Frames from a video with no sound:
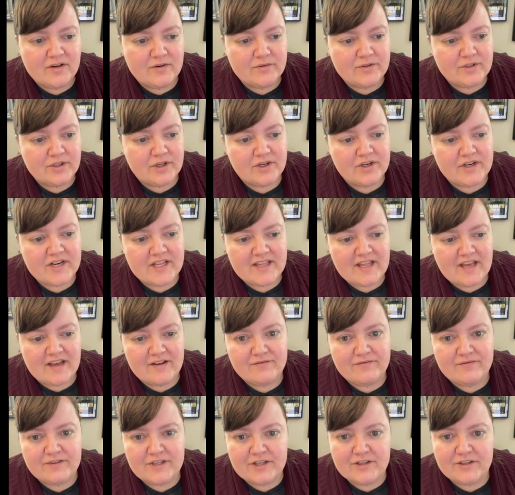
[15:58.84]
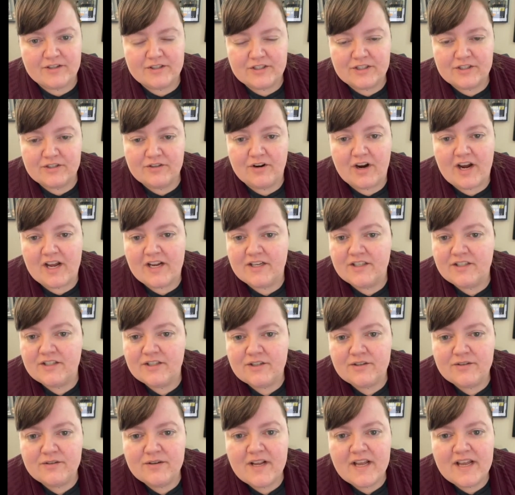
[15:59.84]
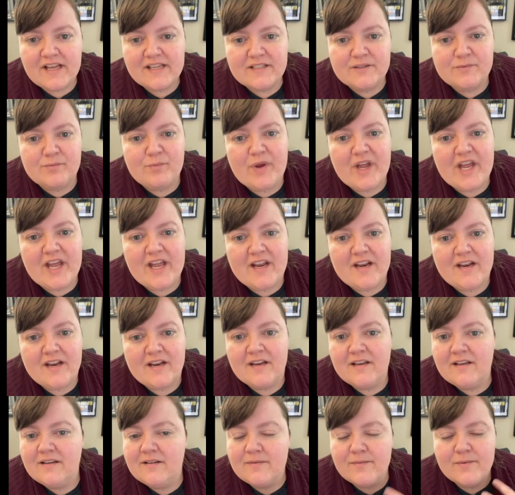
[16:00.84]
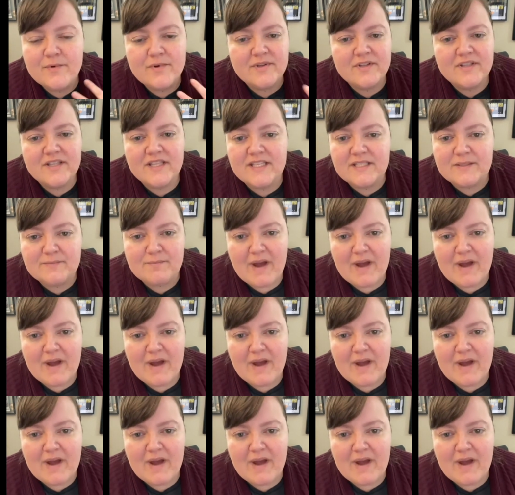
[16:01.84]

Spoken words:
turning that fear into gratitude has been this